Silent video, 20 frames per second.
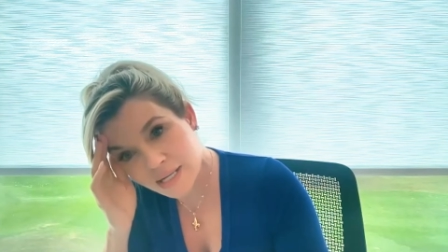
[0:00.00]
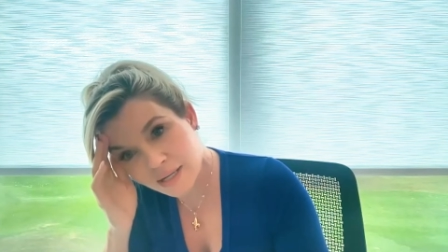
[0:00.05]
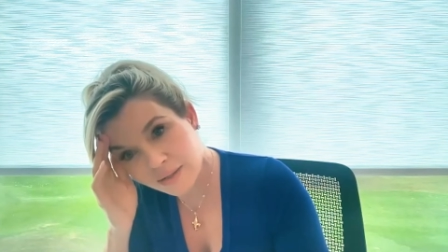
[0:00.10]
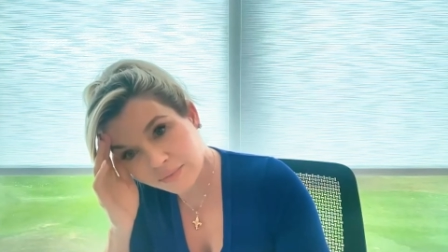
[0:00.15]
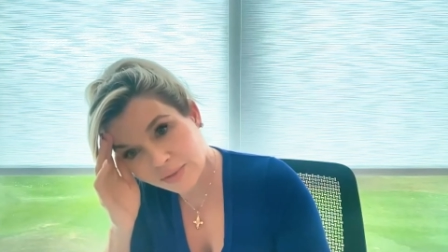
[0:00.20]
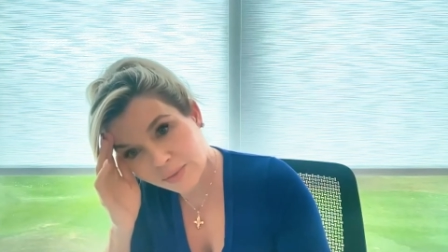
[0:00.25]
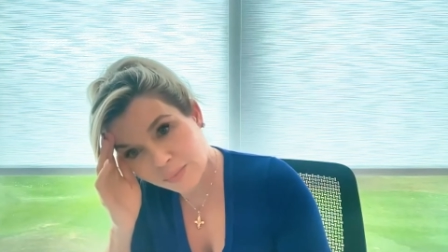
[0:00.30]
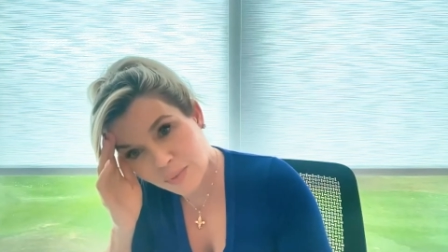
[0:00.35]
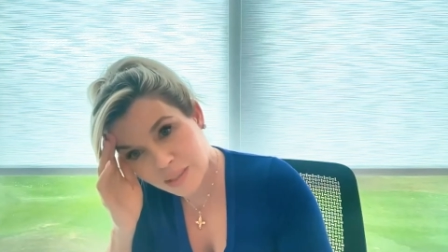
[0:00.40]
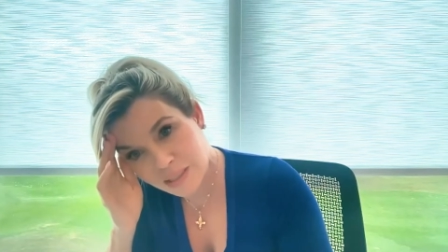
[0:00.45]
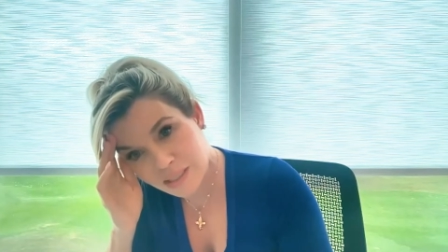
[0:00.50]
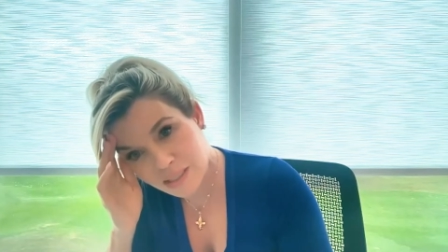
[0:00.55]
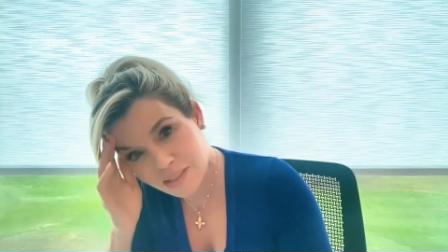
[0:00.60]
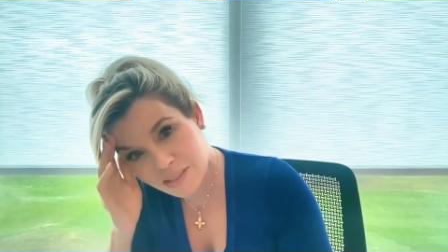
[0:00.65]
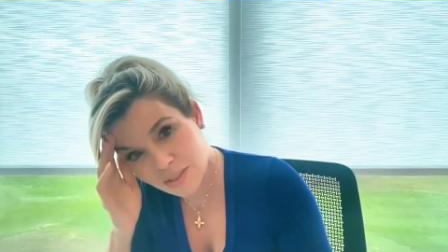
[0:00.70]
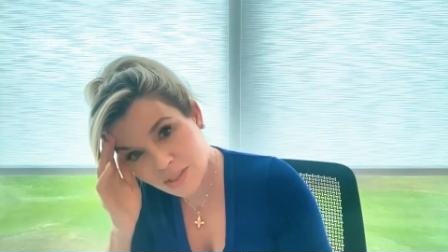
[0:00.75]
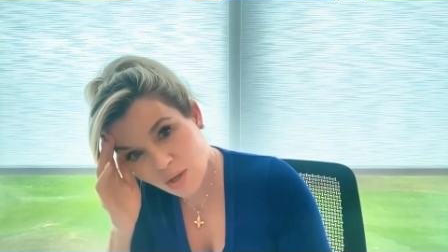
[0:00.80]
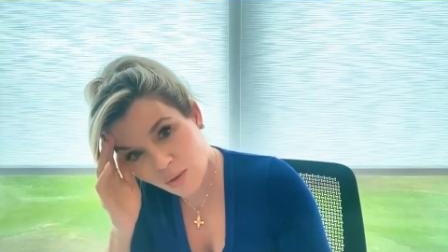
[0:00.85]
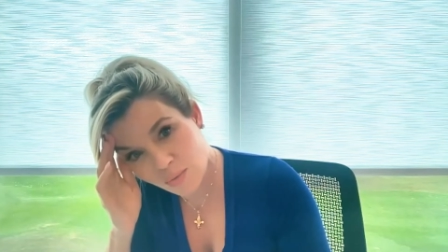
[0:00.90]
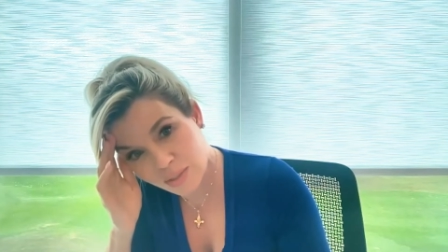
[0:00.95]
everybody
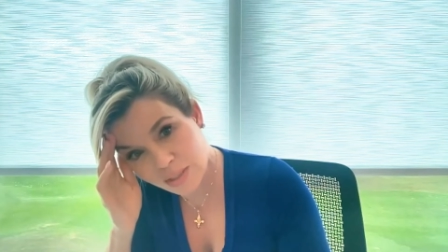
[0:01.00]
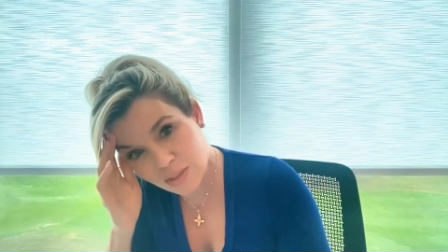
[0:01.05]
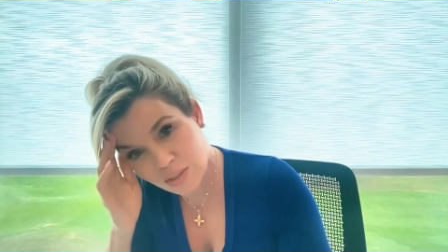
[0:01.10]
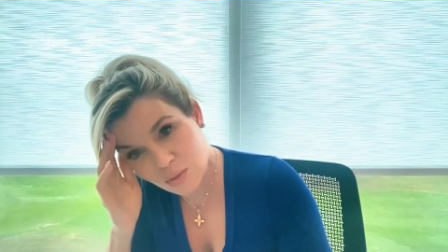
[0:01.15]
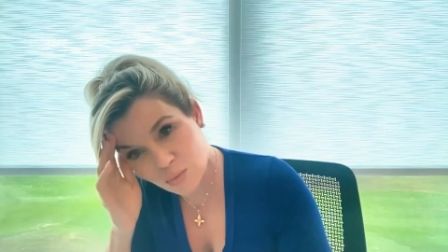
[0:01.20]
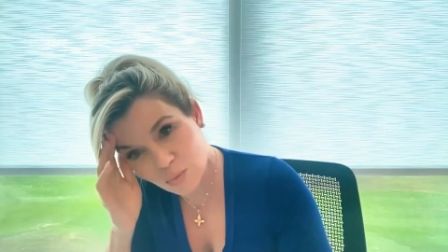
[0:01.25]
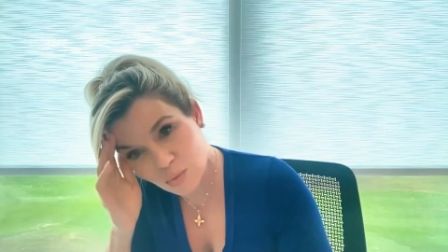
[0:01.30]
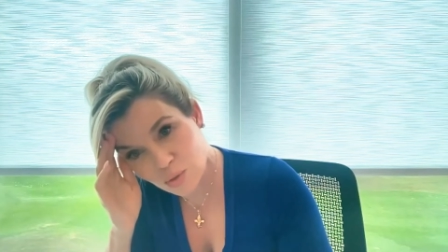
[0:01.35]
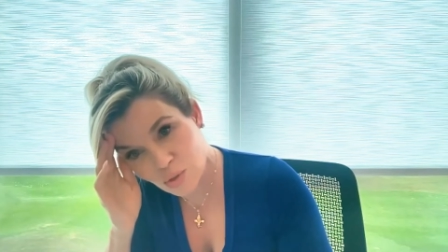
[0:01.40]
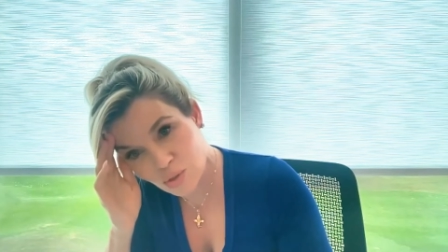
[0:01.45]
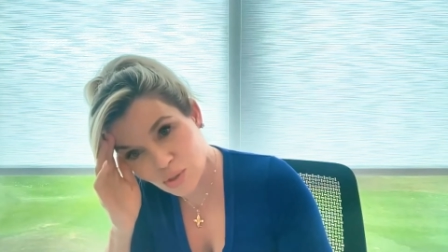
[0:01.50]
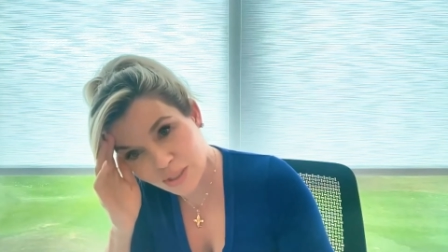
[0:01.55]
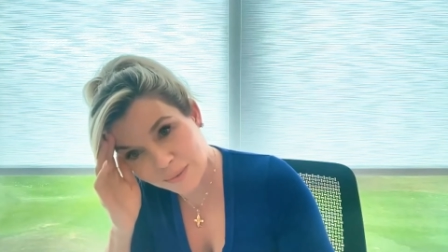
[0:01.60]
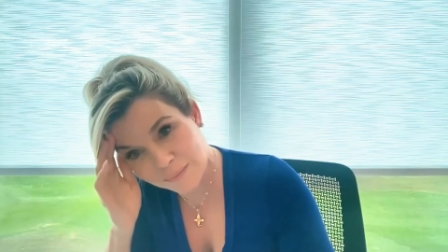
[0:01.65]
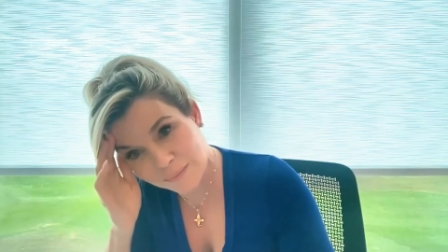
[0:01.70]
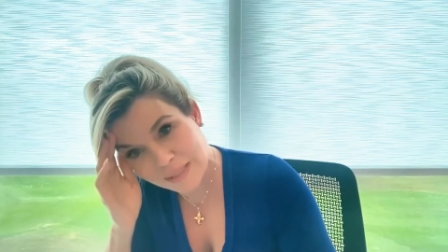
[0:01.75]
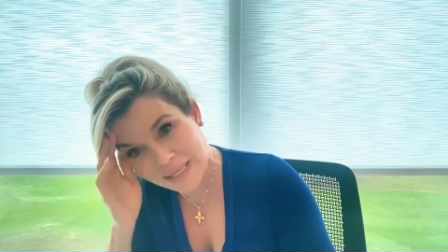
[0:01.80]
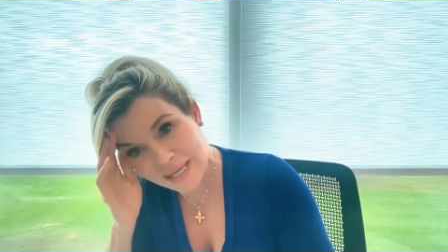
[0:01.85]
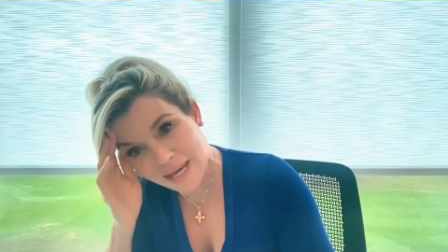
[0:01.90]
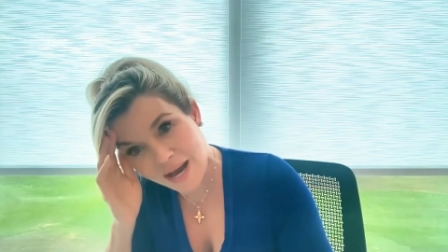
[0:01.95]
is going to look
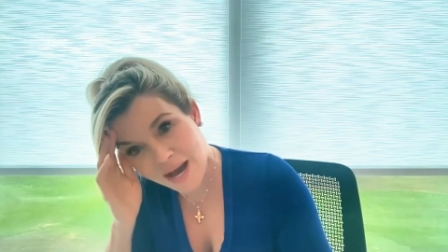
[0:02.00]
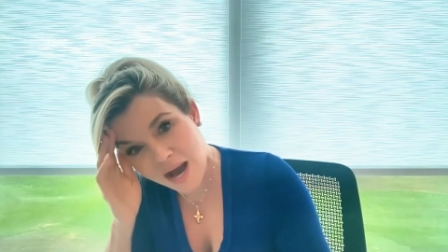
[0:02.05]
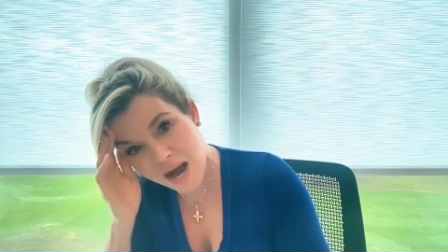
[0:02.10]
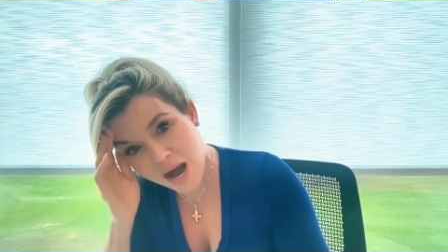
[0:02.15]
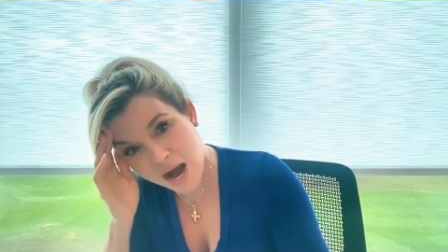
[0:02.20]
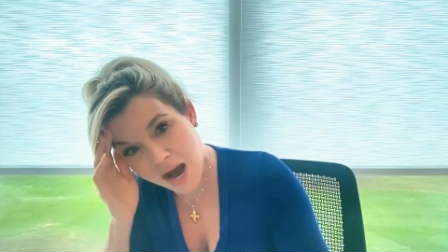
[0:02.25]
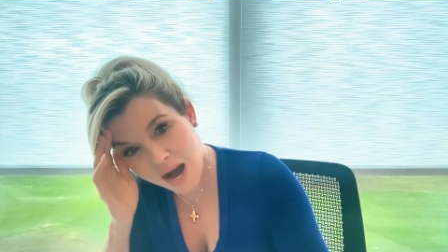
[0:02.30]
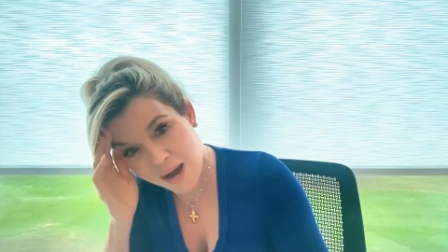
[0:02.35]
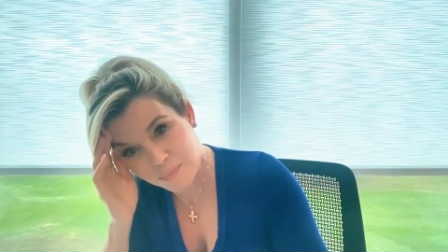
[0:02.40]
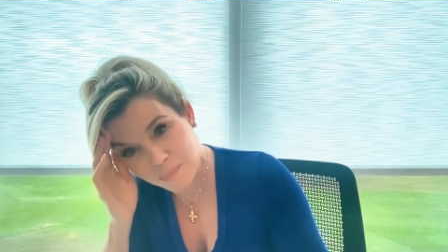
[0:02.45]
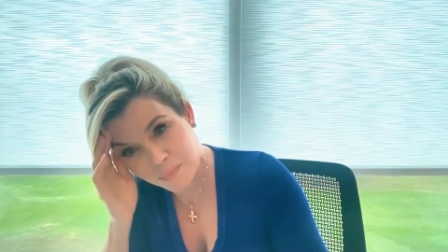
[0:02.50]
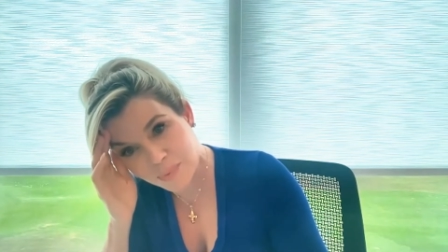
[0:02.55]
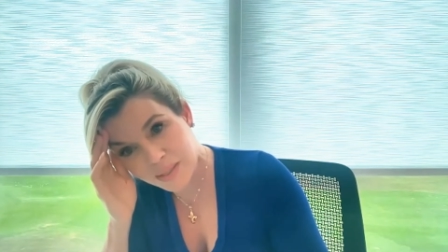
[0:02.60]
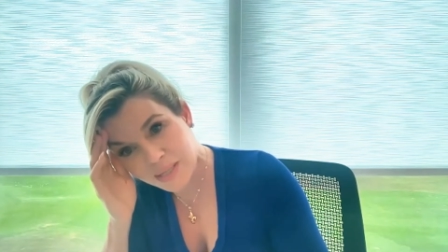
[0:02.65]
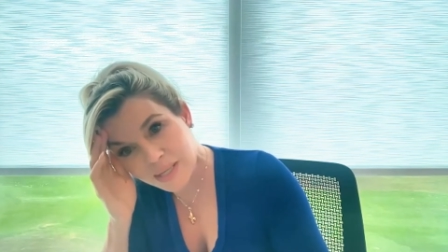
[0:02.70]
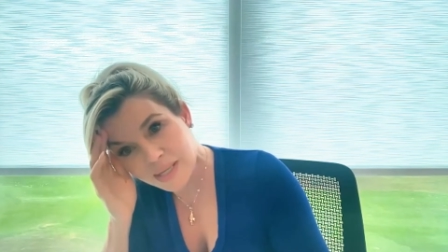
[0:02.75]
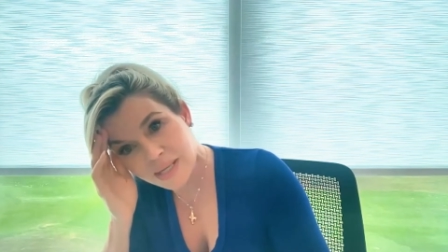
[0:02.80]
me up.